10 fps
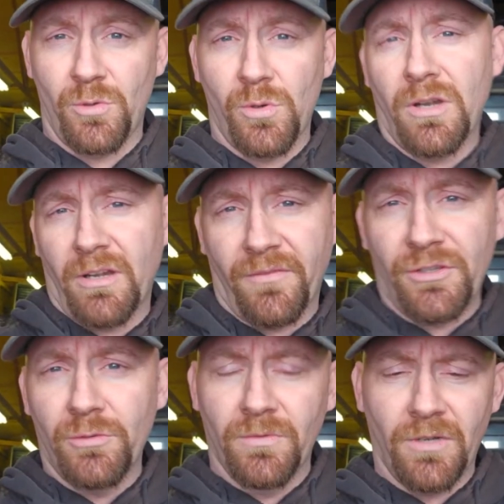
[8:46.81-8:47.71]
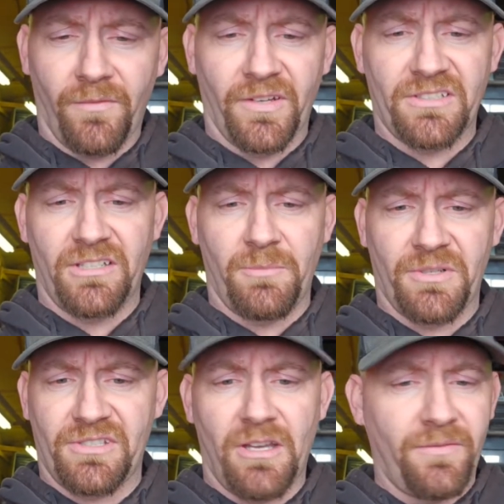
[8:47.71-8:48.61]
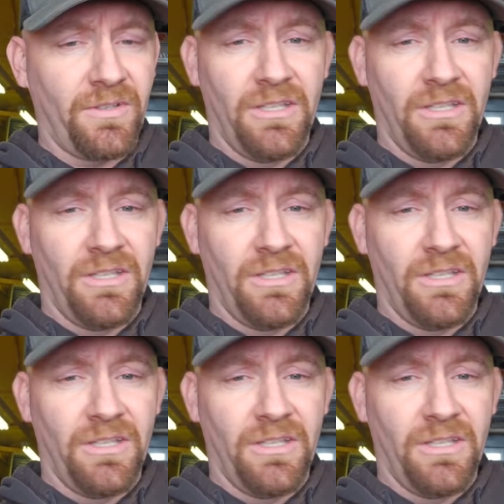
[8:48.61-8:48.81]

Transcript: Or if you are fixing it up yourself,